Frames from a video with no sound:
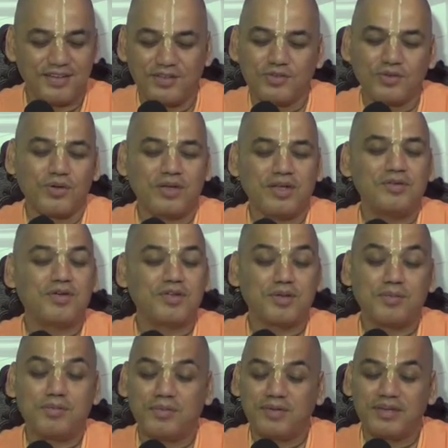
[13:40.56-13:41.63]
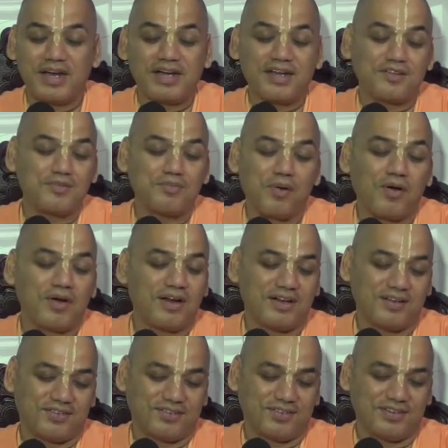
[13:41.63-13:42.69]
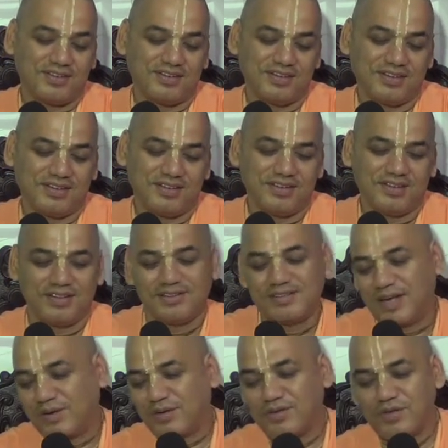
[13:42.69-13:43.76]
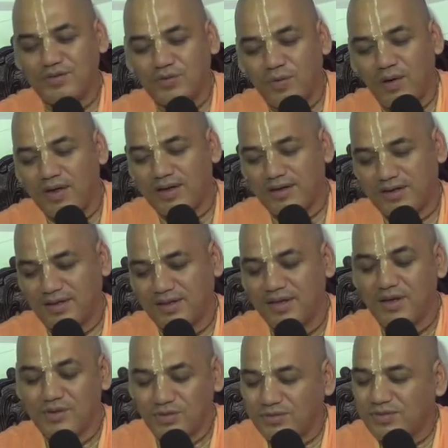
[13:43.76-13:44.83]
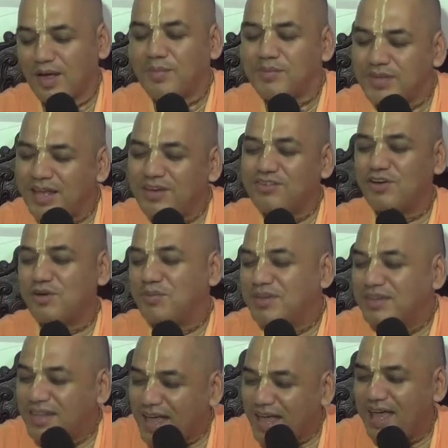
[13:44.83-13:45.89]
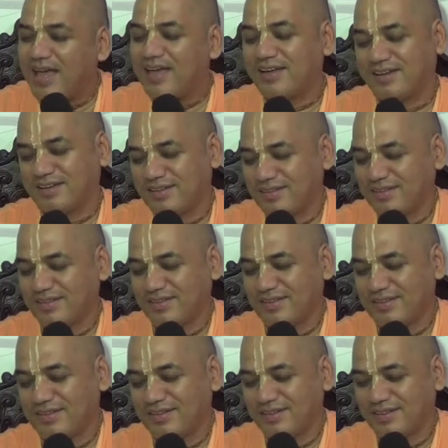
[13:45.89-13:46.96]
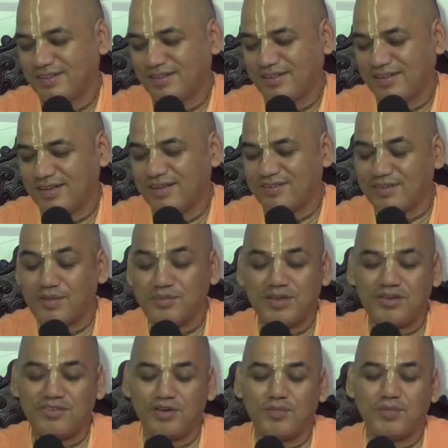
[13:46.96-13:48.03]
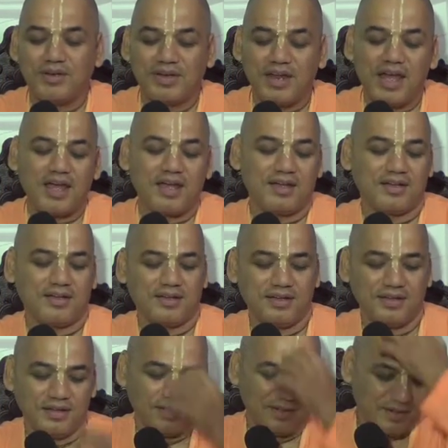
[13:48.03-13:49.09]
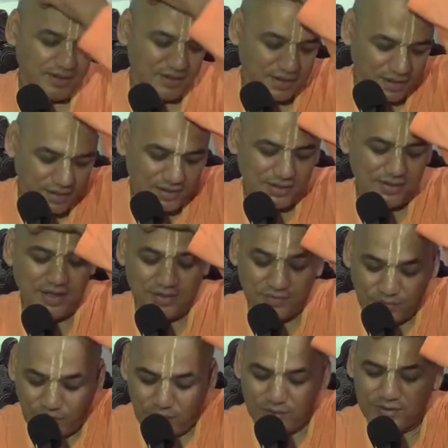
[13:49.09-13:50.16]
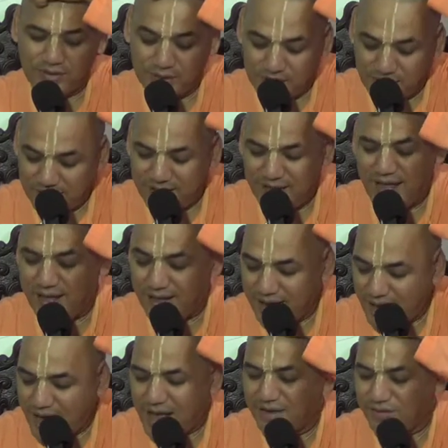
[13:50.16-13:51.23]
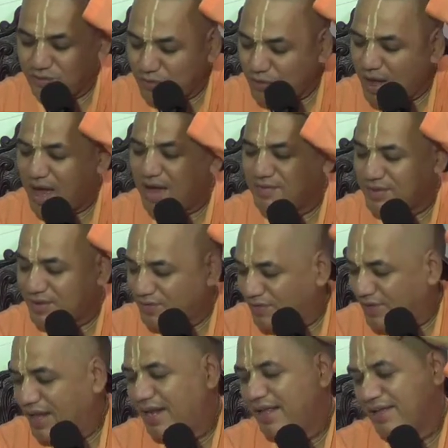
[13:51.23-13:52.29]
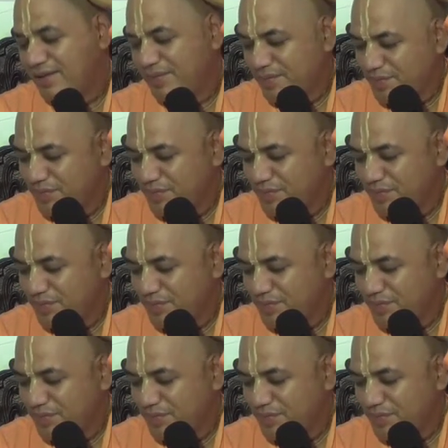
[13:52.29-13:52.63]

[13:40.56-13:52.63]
So he was the greatest moralist. That was his quality. So something should be there. Uh, something should be there. Uh, therefore, the, the king has to have that feeling